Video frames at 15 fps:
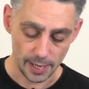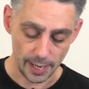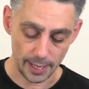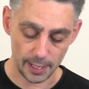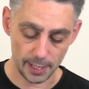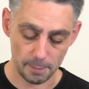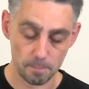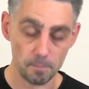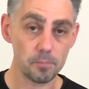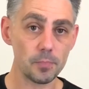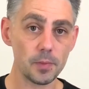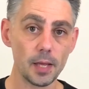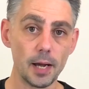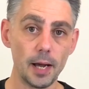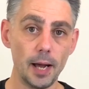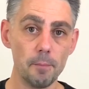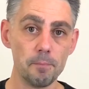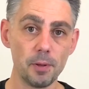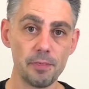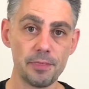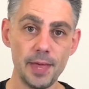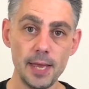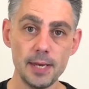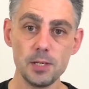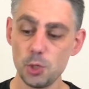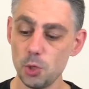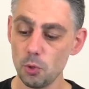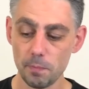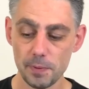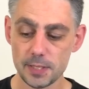Um, but then
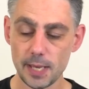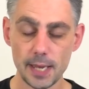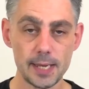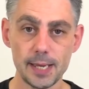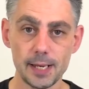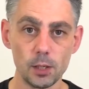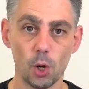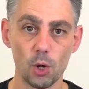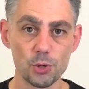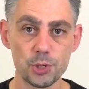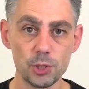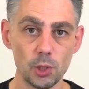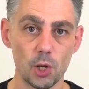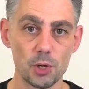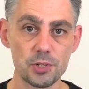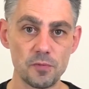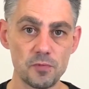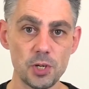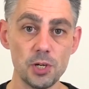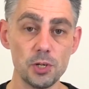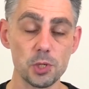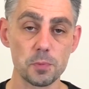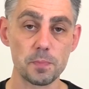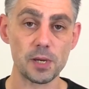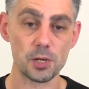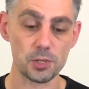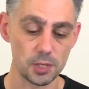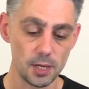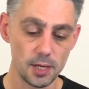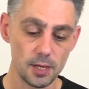you'll be taking lots and lots of turns
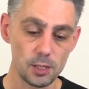because